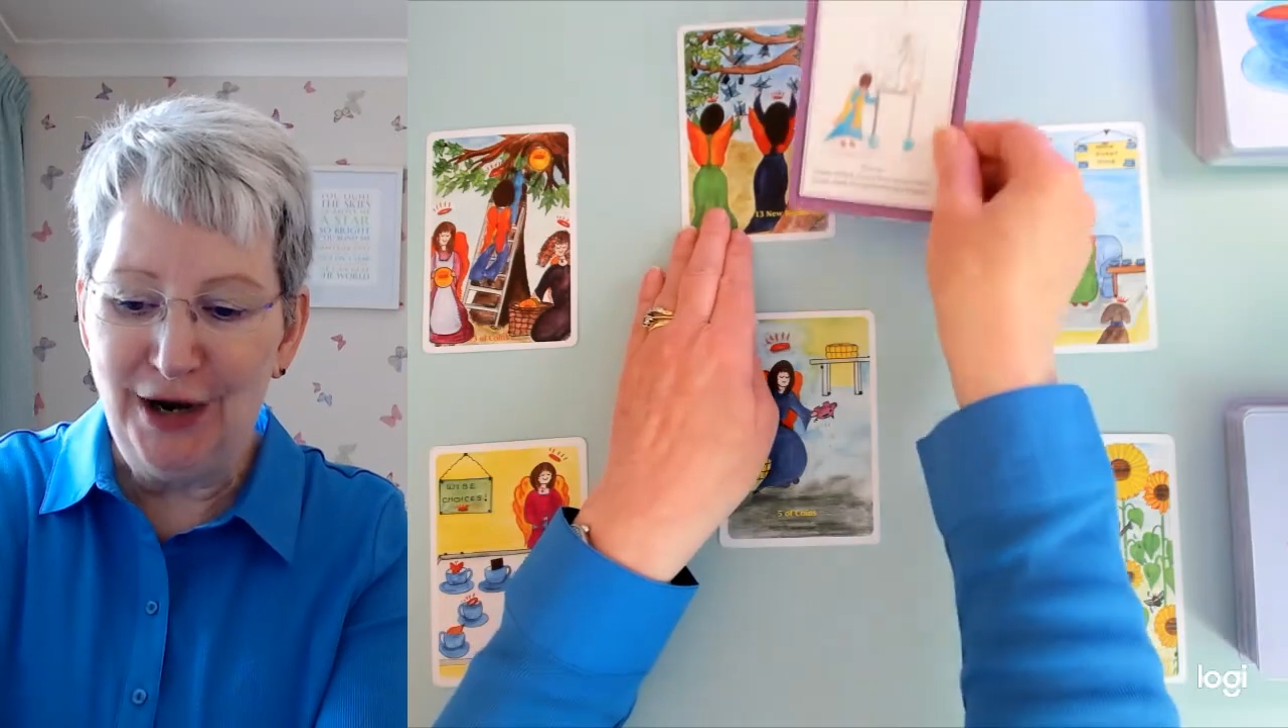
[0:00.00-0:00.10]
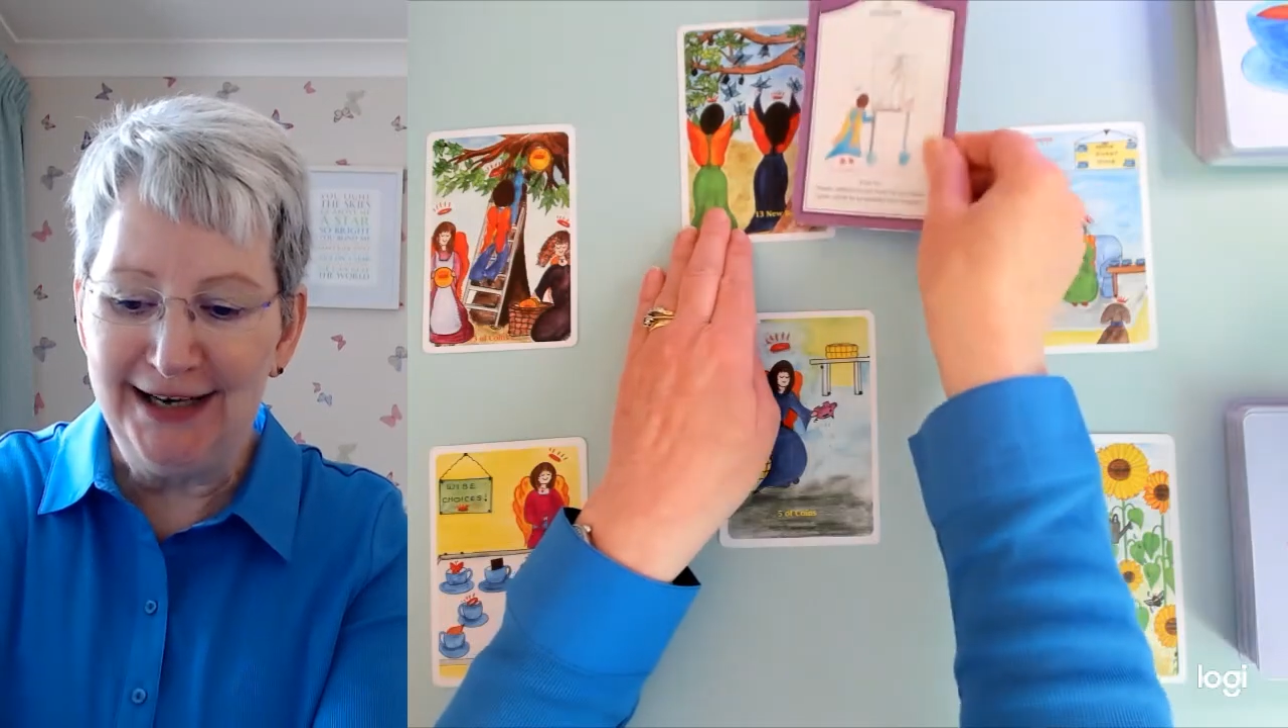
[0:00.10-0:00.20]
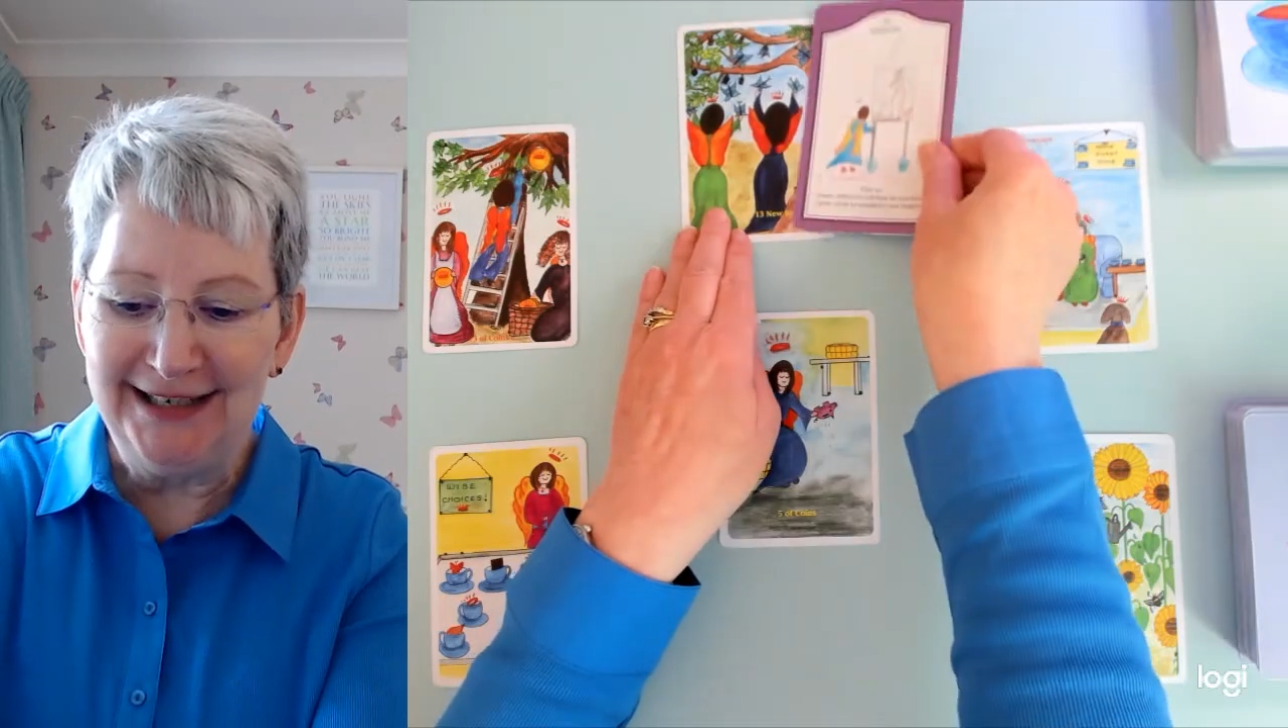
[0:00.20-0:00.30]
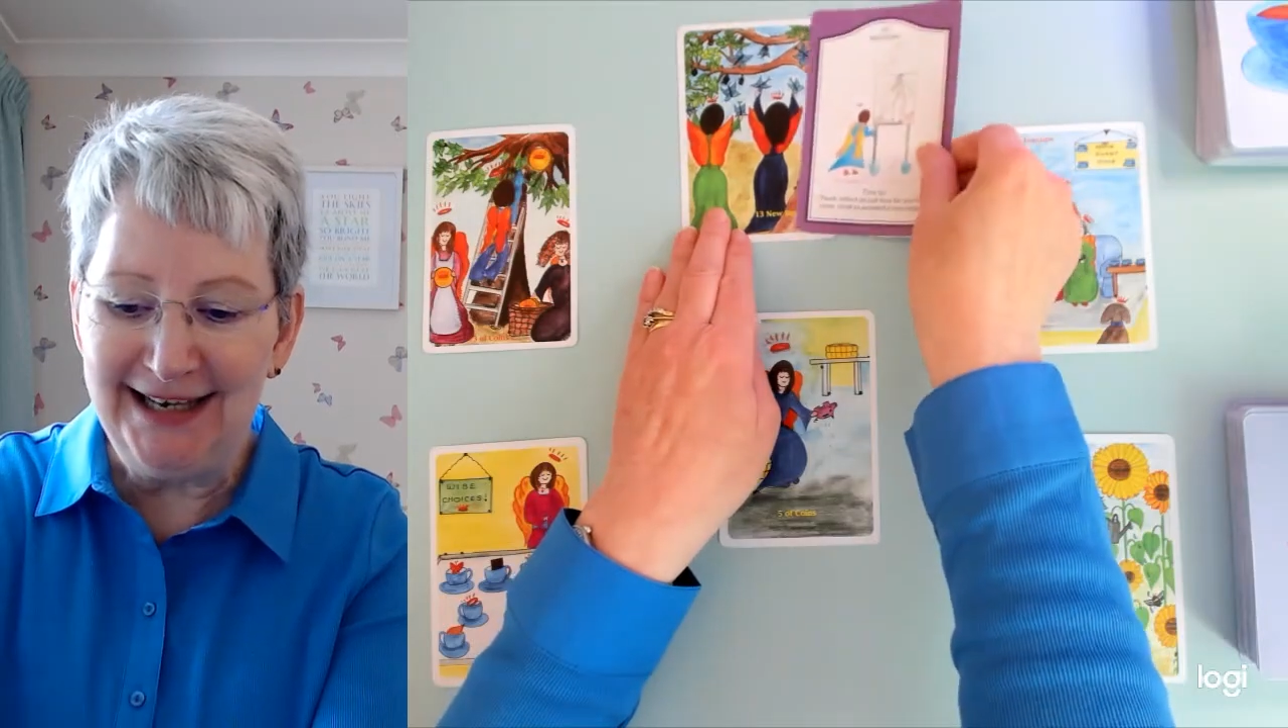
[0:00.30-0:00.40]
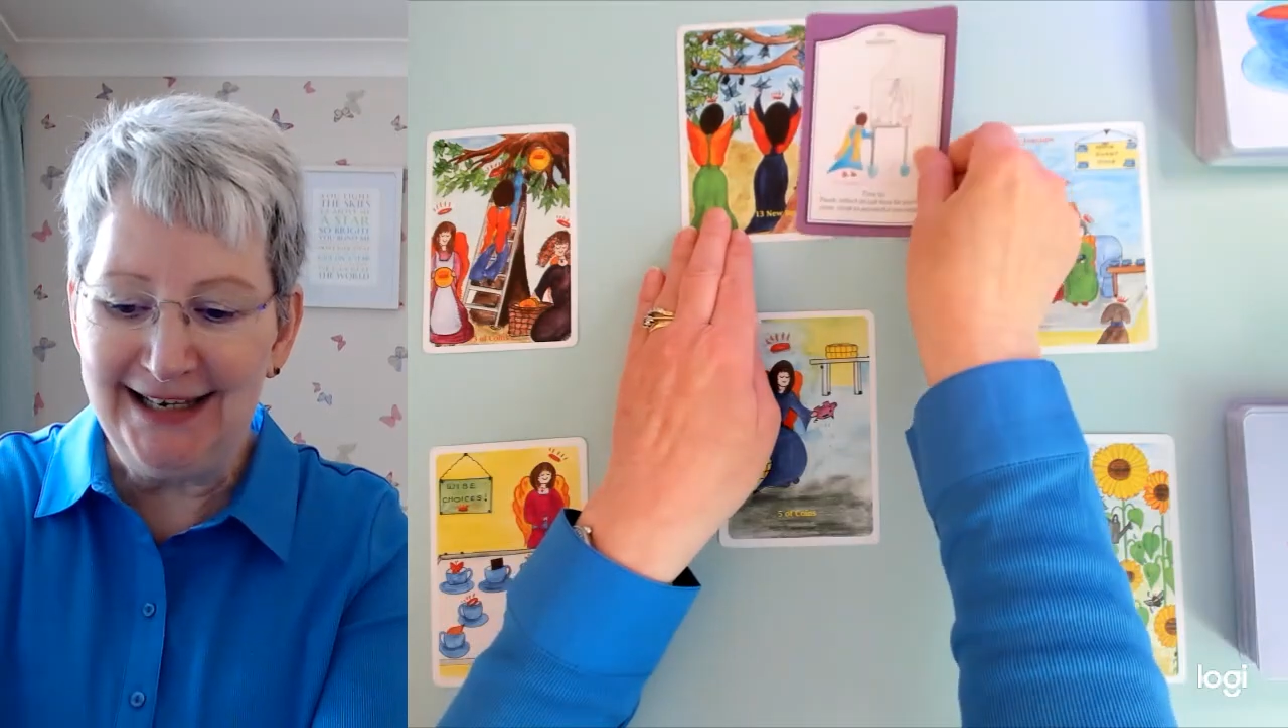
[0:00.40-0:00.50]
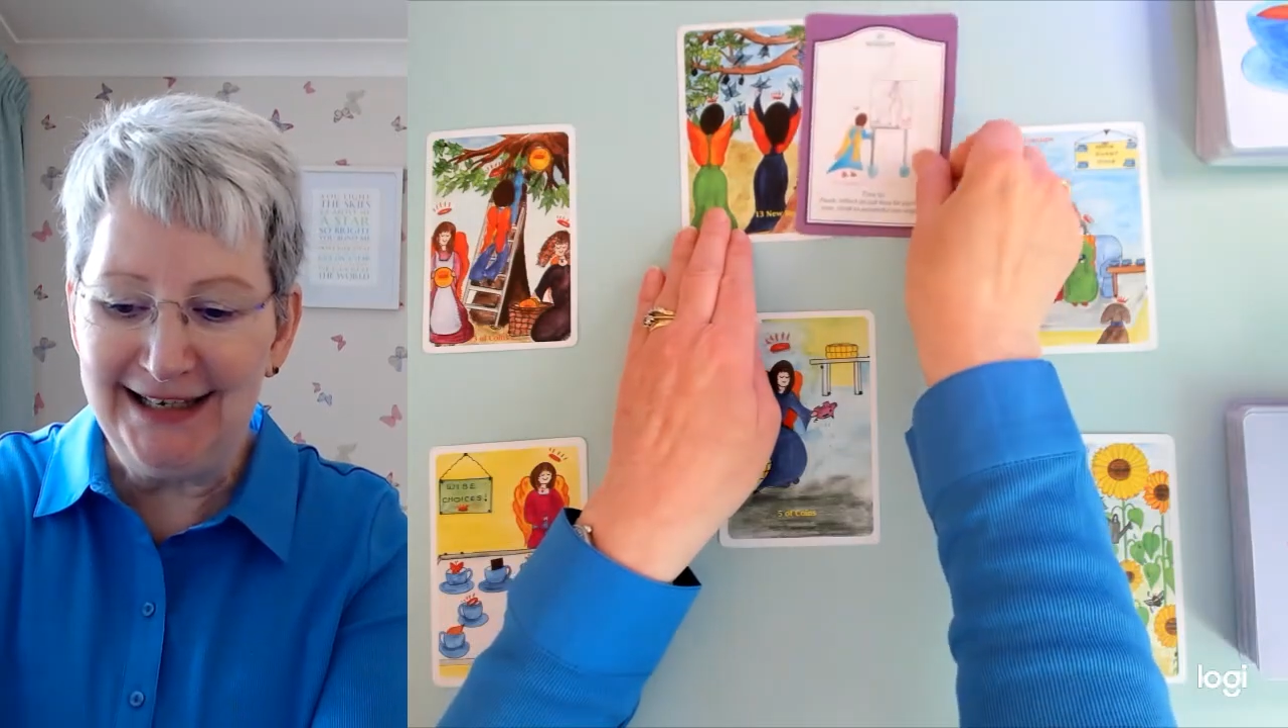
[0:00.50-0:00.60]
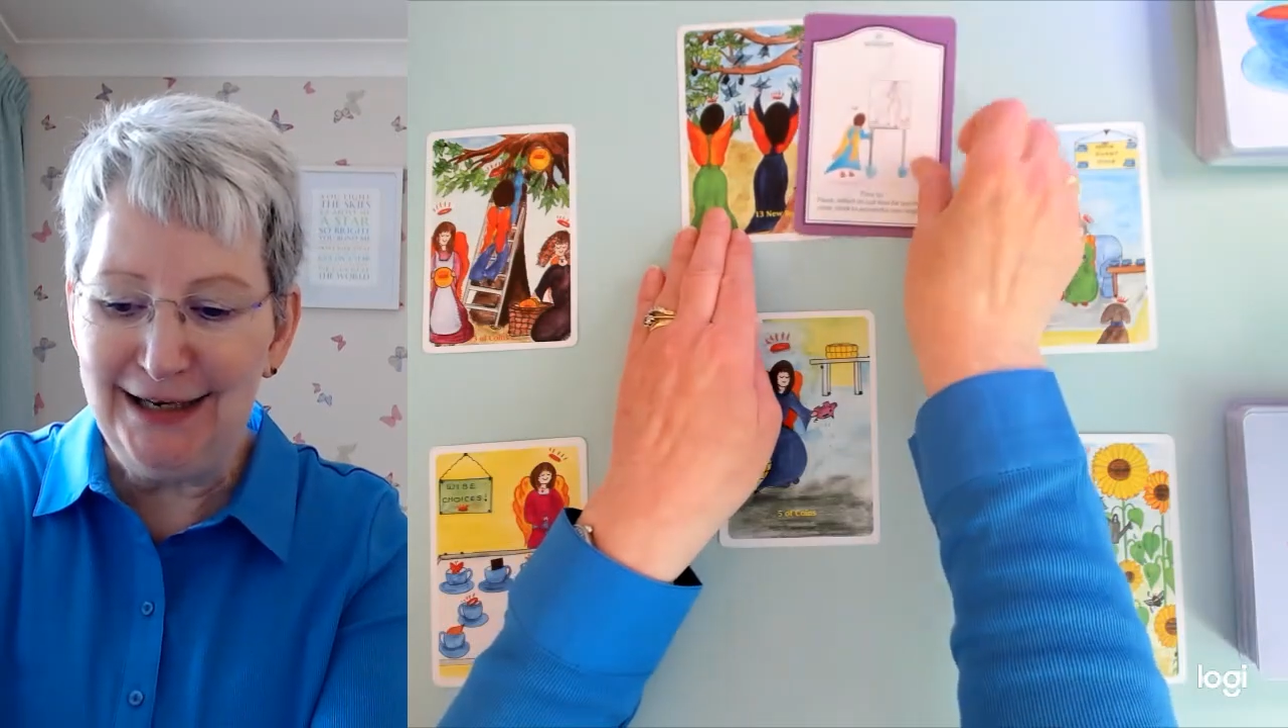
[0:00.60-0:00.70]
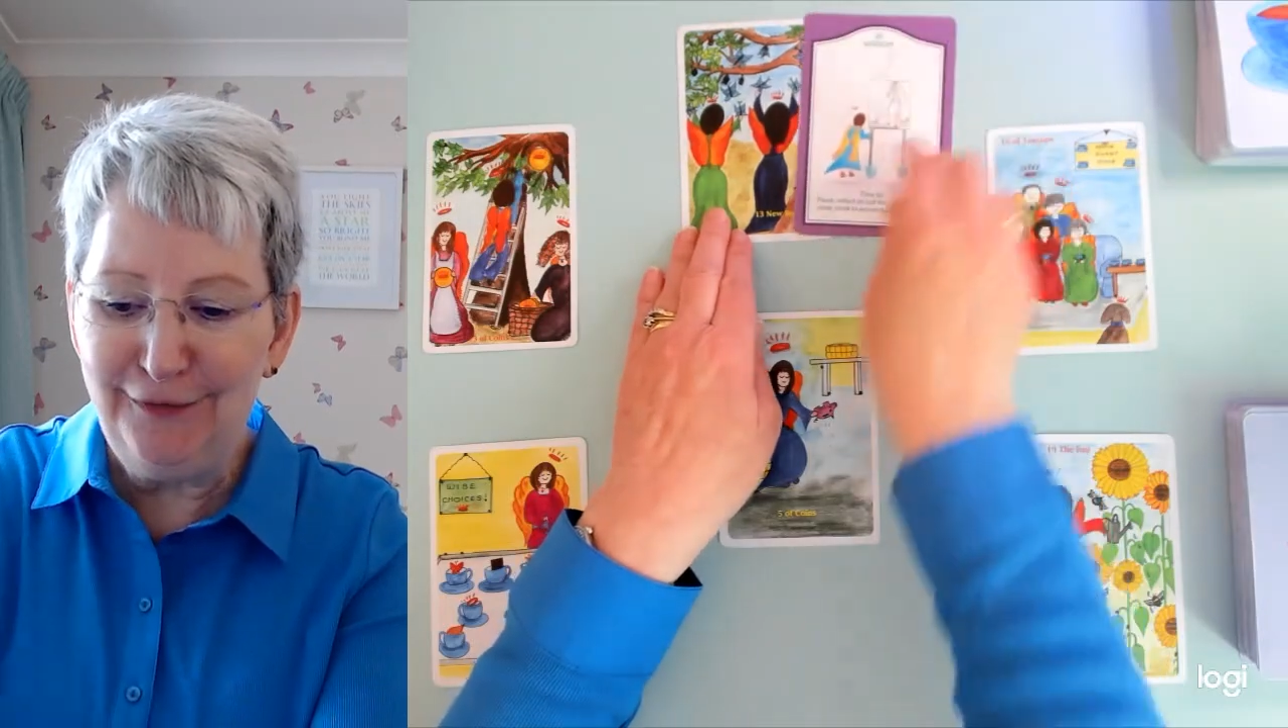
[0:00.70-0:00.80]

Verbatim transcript: assessing